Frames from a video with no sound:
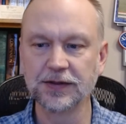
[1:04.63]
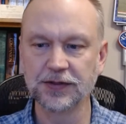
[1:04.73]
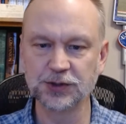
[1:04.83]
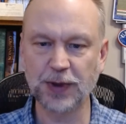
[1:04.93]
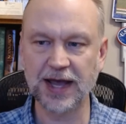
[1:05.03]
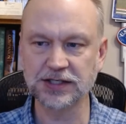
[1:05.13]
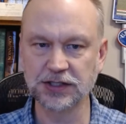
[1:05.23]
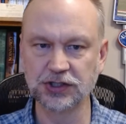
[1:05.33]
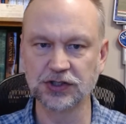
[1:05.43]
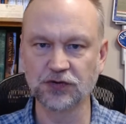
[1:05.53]
these
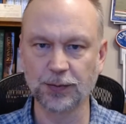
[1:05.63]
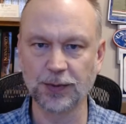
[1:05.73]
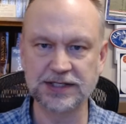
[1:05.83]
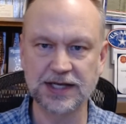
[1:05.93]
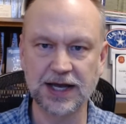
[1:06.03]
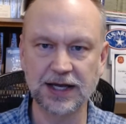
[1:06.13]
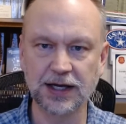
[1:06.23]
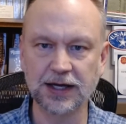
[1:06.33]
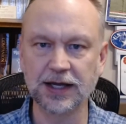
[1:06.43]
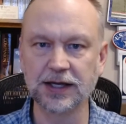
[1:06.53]
passages from
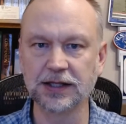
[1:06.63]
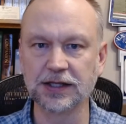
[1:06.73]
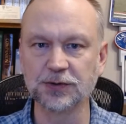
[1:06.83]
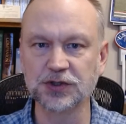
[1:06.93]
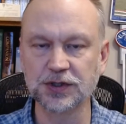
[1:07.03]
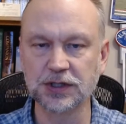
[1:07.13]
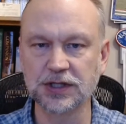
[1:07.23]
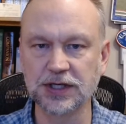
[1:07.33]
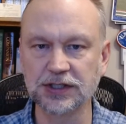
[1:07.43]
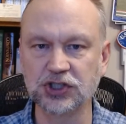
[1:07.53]
Isaiah and the
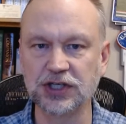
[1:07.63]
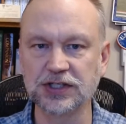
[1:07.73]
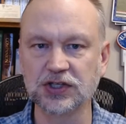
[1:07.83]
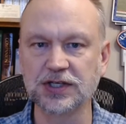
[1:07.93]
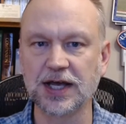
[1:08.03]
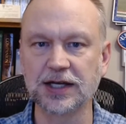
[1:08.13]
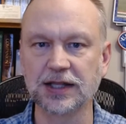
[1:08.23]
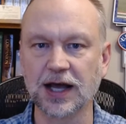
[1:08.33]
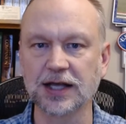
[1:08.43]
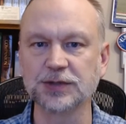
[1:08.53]
things Jesus said in
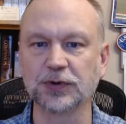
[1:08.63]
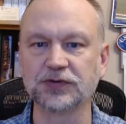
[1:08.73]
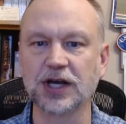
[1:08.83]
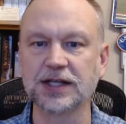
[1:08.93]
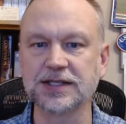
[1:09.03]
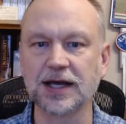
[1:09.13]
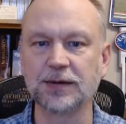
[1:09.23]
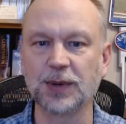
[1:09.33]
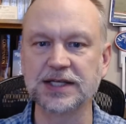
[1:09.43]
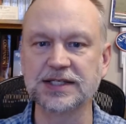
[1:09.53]
the Gospel of John side
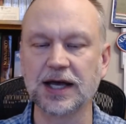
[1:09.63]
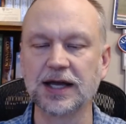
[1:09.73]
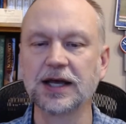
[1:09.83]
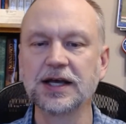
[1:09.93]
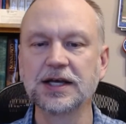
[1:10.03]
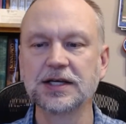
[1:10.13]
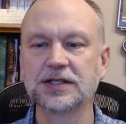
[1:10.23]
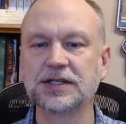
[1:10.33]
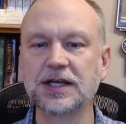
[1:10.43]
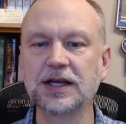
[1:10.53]
by side,
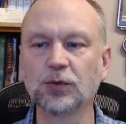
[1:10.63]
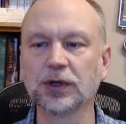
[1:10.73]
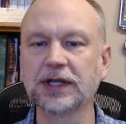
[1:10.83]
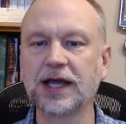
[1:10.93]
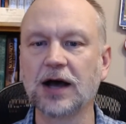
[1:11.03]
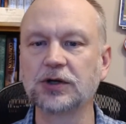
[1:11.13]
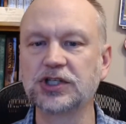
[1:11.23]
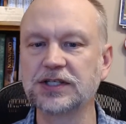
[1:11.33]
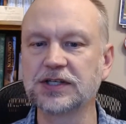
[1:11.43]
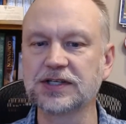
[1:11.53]
seeing really how
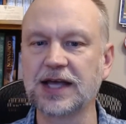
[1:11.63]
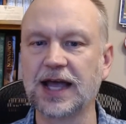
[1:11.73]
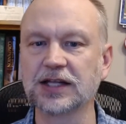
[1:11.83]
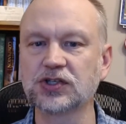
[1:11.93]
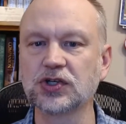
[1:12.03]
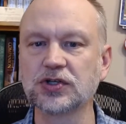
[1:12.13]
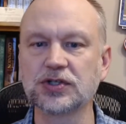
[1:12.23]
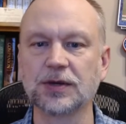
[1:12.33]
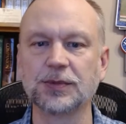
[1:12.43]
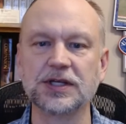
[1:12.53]
Jesus answers
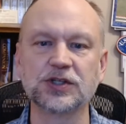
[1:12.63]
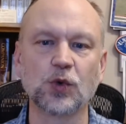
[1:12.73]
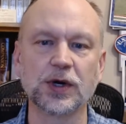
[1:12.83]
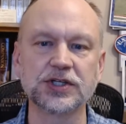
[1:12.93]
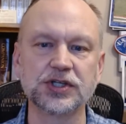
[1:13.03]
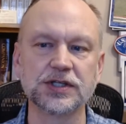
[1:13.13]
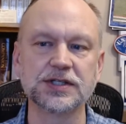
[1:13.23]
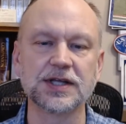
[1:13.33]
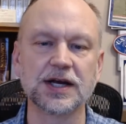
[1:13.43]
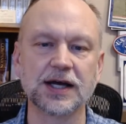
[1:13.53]
some of these
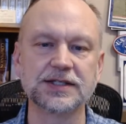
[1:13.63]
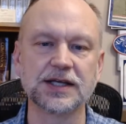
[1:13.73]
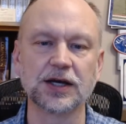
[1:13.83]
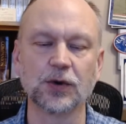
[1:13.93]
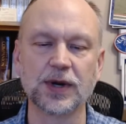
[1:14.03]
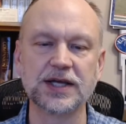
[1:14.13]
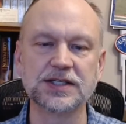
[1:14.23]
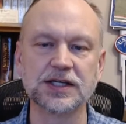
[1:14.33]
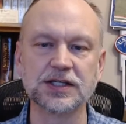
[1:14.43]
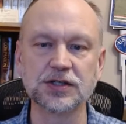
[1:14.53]
questions that Isaiah
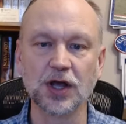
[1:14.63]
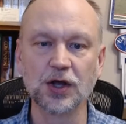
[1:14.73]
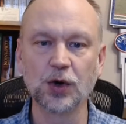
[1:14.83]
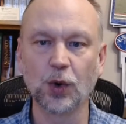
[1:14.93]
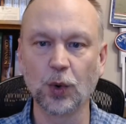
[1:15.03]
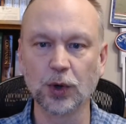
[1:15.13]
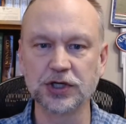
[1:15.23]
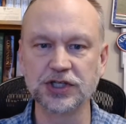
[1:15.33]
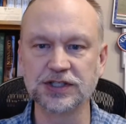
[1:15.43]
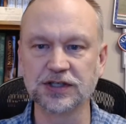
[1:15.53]
raises, or
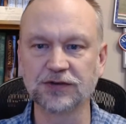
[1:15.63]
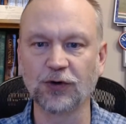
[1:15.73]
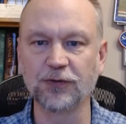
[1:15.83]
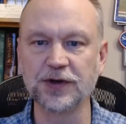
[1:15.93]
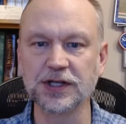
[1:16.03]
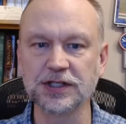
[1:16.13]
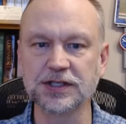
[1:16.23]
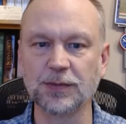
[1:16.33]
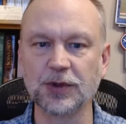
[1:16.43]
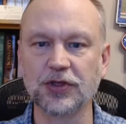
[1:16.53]
Jesus fulfills
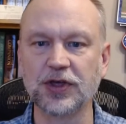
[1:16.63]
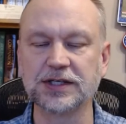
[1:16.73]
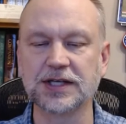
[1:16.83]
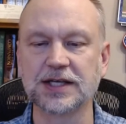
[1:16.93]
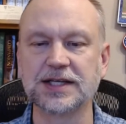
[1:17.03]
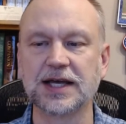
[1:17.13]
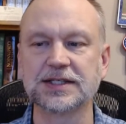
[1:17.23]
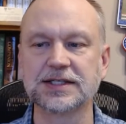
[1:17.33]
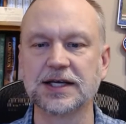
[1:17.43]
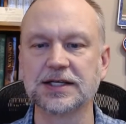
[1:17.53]
some of the things Isaiah
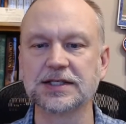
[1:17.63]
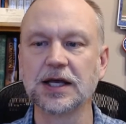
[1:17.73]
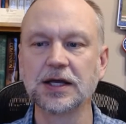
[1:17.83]
says